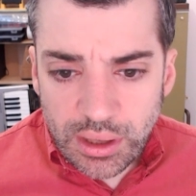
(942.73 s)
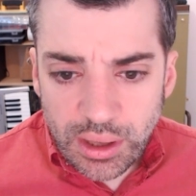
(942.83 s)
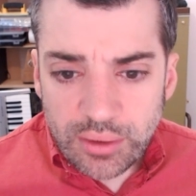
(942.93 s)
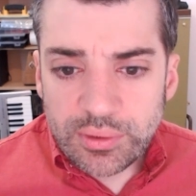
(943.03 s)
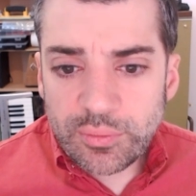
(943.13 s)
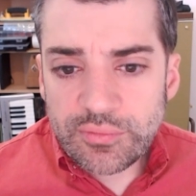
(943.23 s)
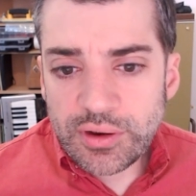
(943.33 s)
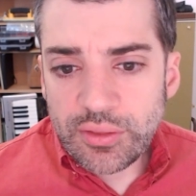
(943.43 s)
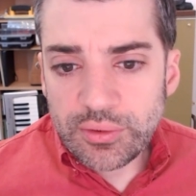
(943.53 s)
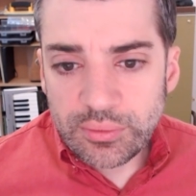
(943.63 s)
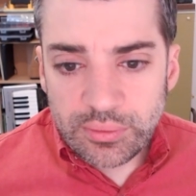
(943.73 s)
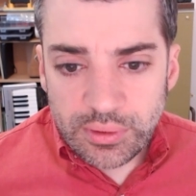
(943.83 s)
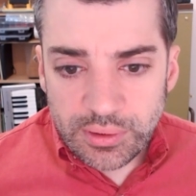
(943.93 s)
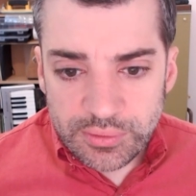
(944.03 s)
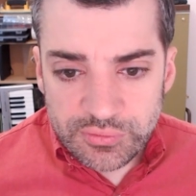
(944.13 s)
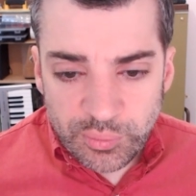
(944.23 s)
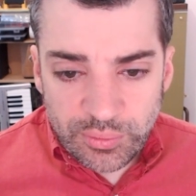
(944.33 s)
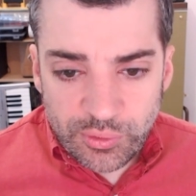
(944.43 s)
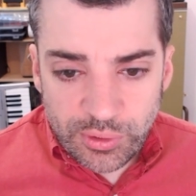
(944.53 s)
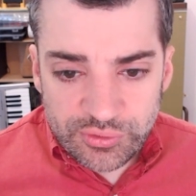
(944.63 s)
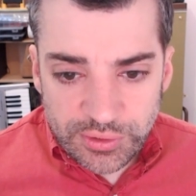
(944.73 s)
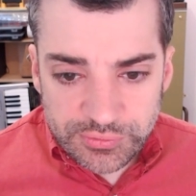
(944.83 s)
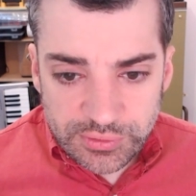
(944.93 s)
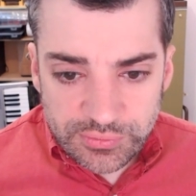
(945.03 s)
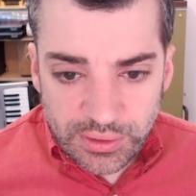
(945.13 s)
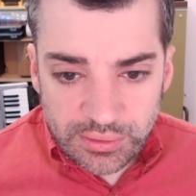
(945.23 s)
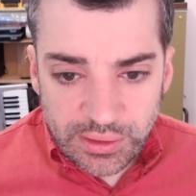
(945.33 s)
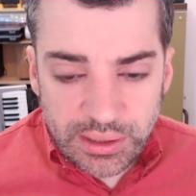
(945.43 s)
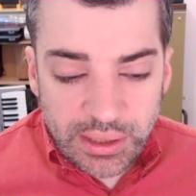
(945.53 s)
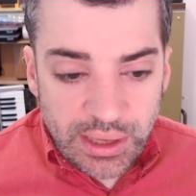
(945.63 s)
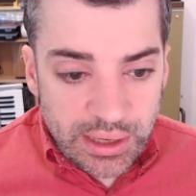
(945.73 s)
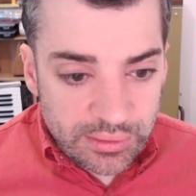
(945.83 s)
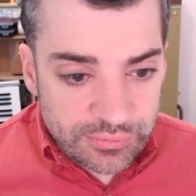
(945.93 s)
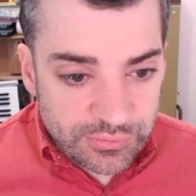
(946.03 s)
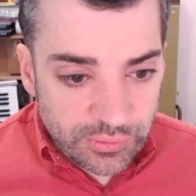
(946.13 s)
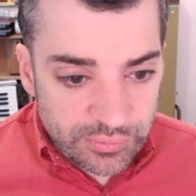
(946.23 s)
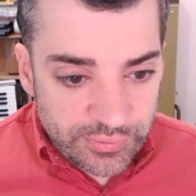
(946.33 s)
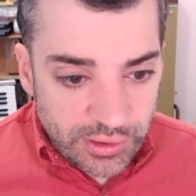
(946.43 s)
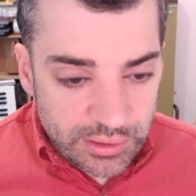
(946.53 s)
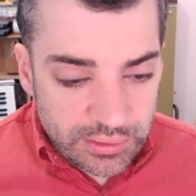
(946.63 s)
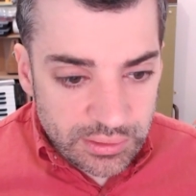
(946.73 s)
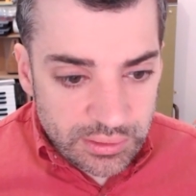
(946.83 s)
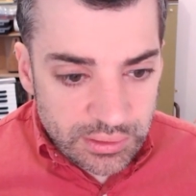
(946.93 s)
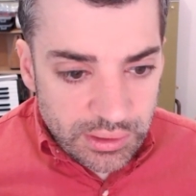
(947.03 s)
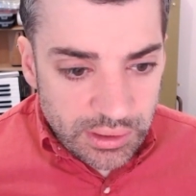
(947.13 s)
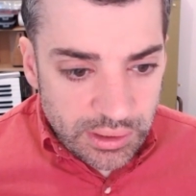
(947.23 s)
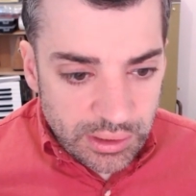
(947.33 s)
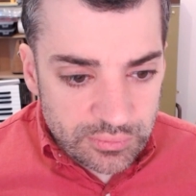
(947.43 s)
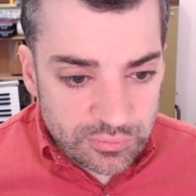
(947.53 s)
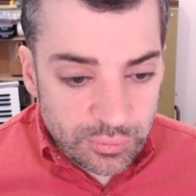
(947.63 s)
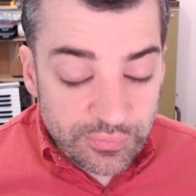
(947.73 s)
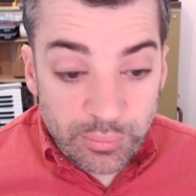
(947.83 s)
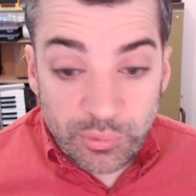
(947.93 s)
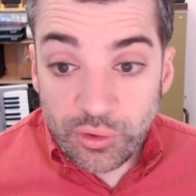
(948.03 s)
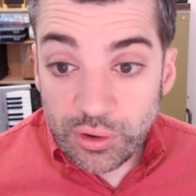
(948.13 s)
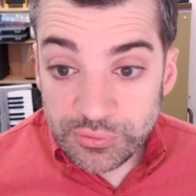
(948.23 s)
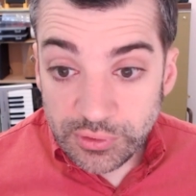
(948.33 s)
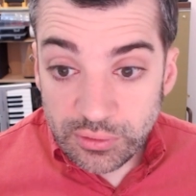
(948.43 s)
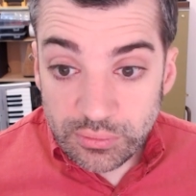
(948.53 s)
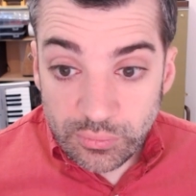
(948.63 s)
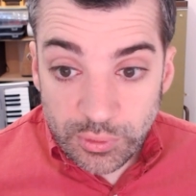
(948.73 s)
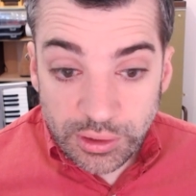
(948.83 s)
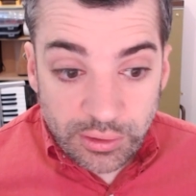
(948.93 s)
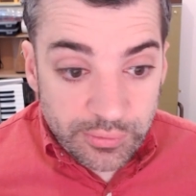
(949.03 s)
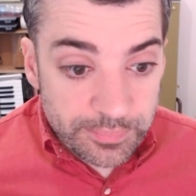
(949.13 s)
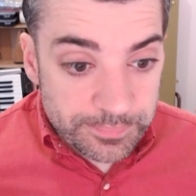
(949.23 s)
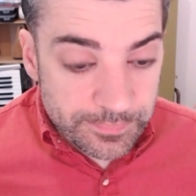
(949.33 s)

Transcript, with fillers: Oh, here we've another uh, Supreme Court Justice, Elena Kagan. So we've got uh, two of them crossing one another.